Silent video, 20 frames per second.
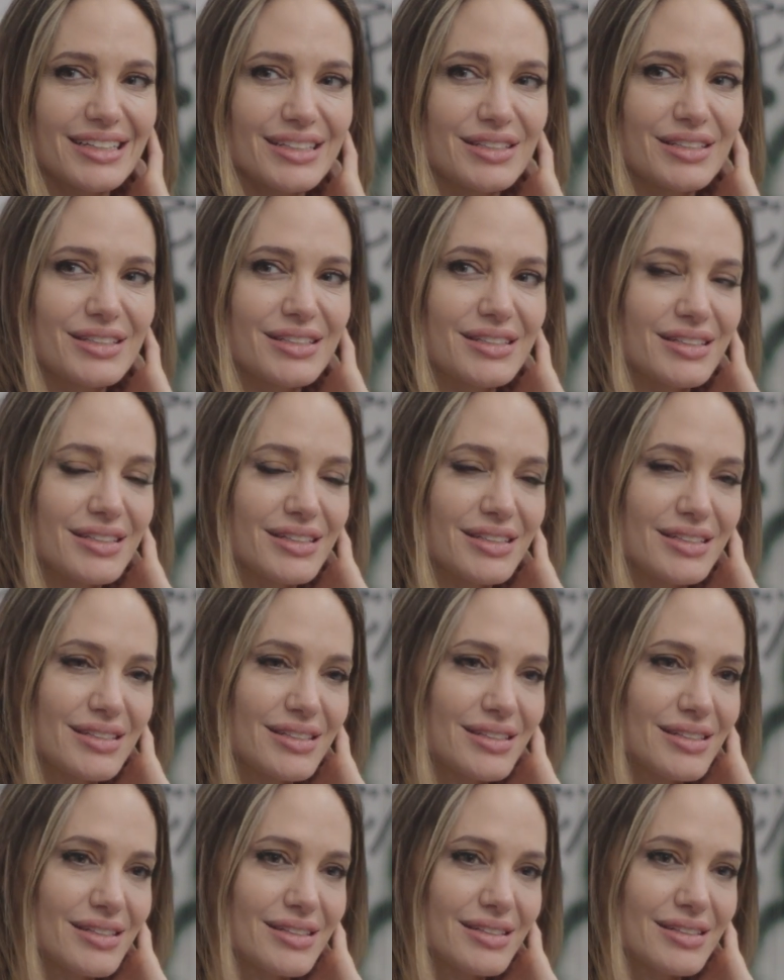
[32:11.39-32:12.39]

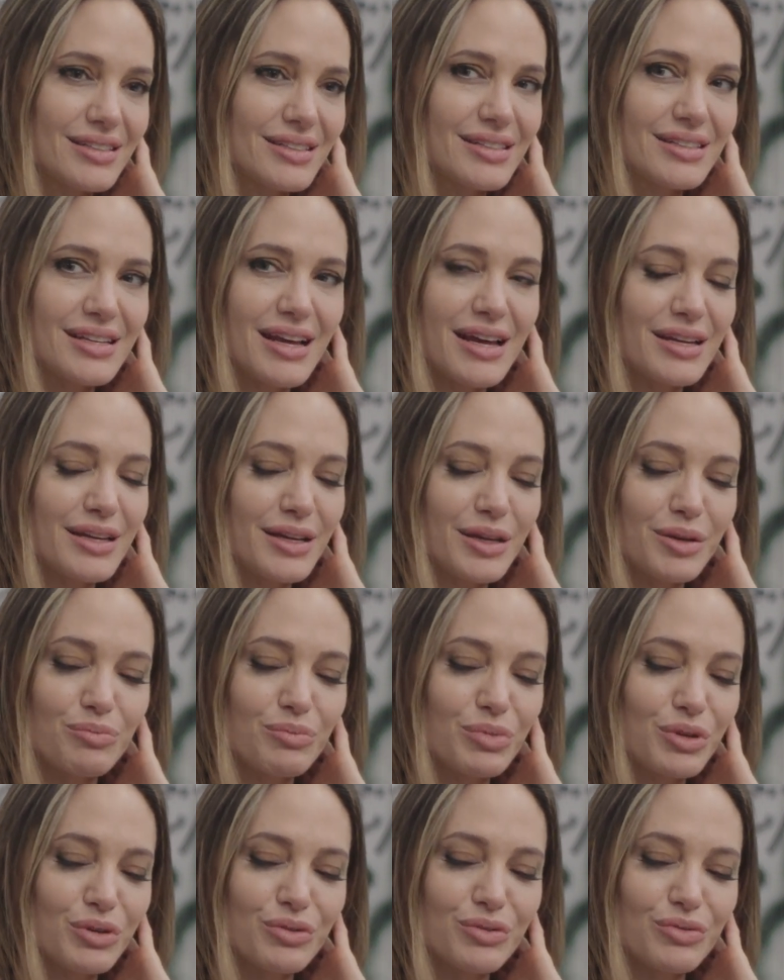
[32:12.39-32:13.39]
it's stunning and
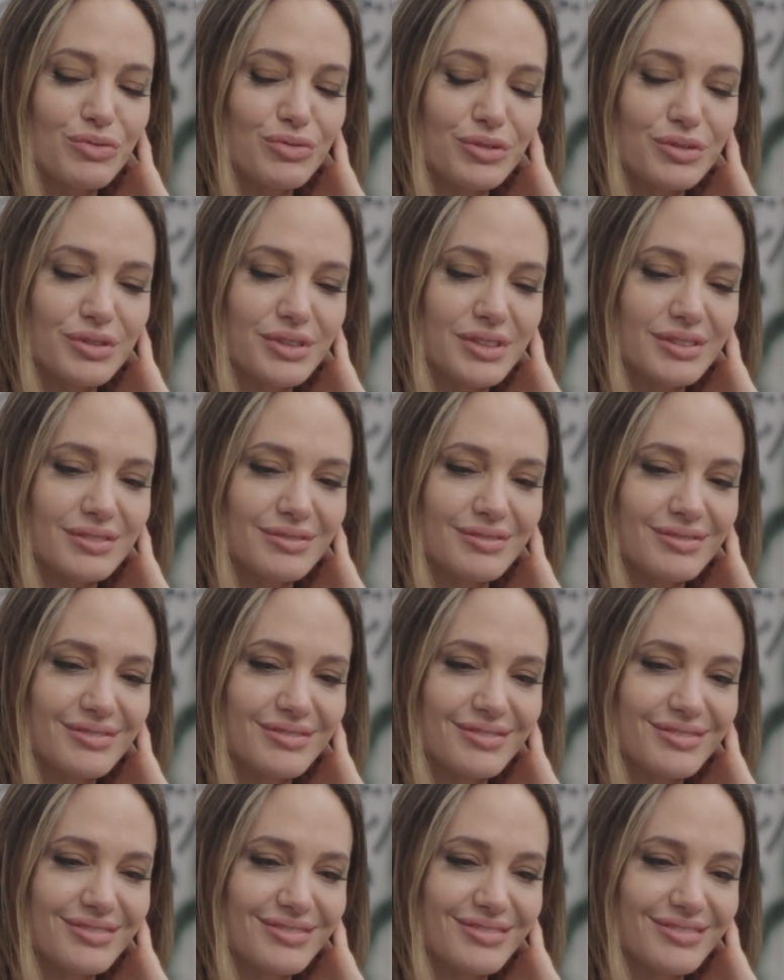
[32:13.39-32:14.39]
beautiful,
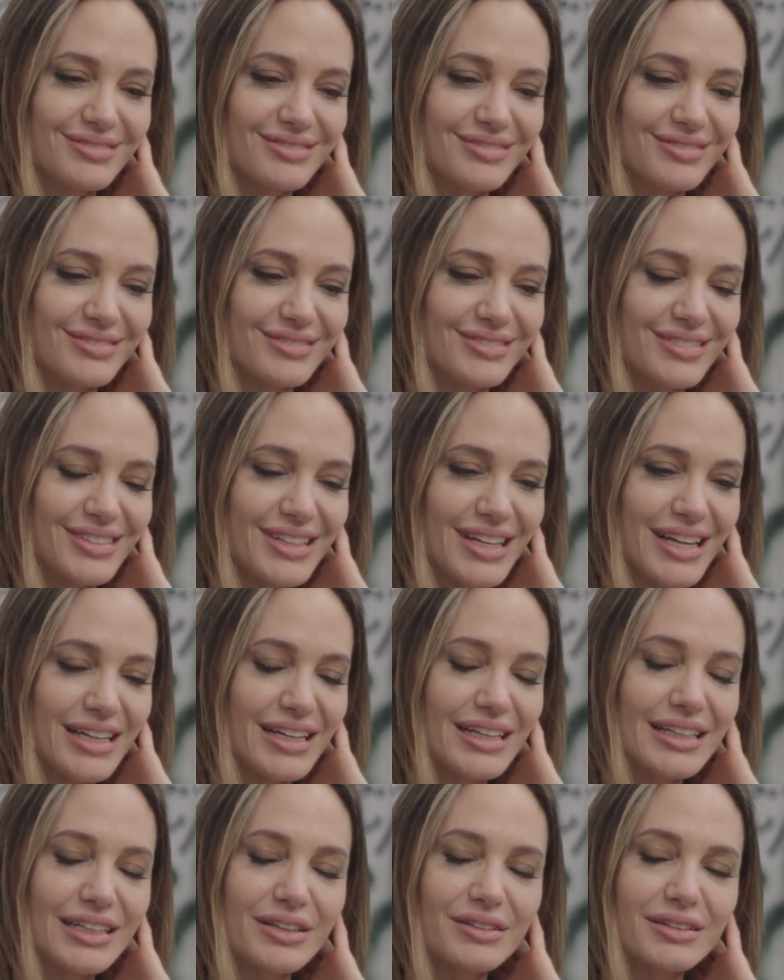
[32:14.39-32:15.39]
and
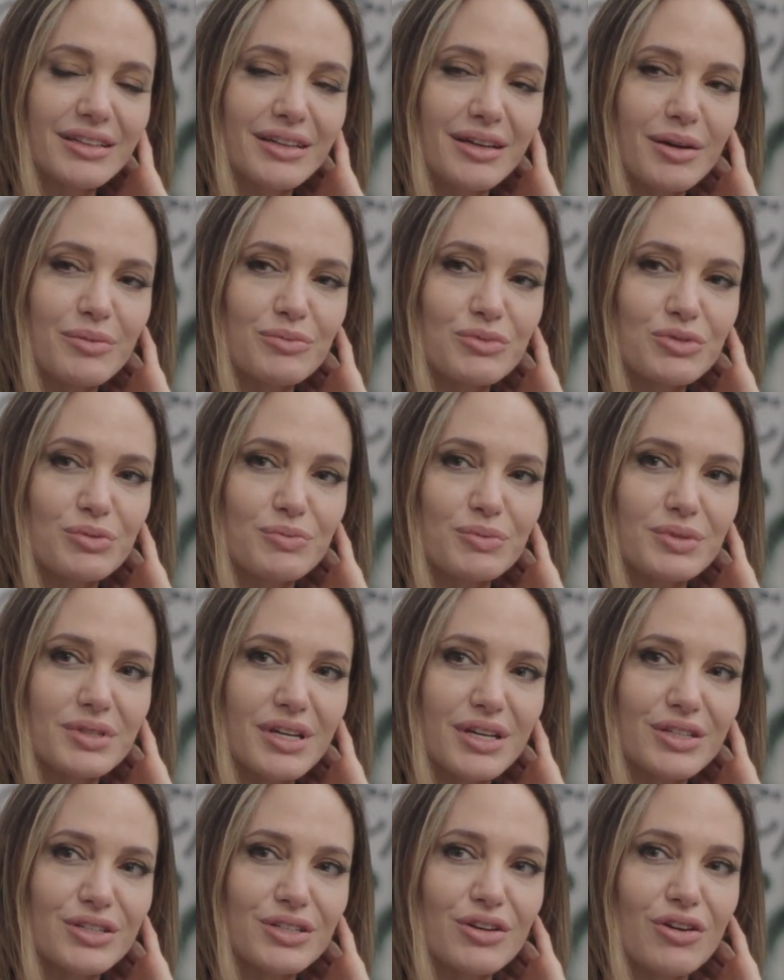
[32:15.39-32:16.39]
clearly comes from
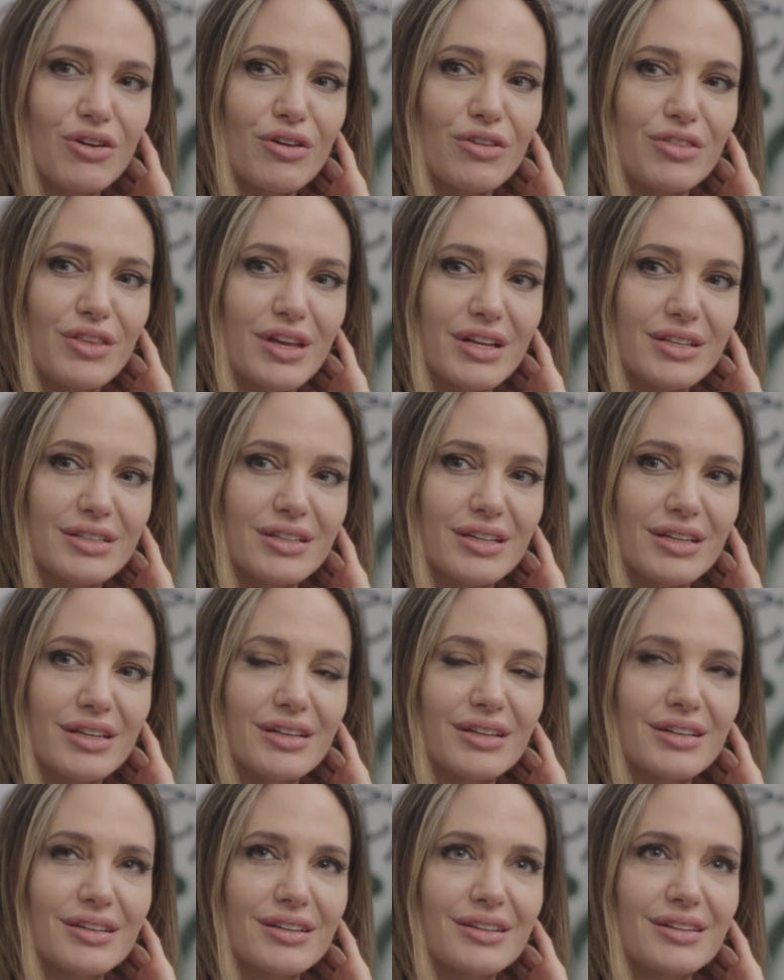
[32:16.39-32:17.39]
such an authentic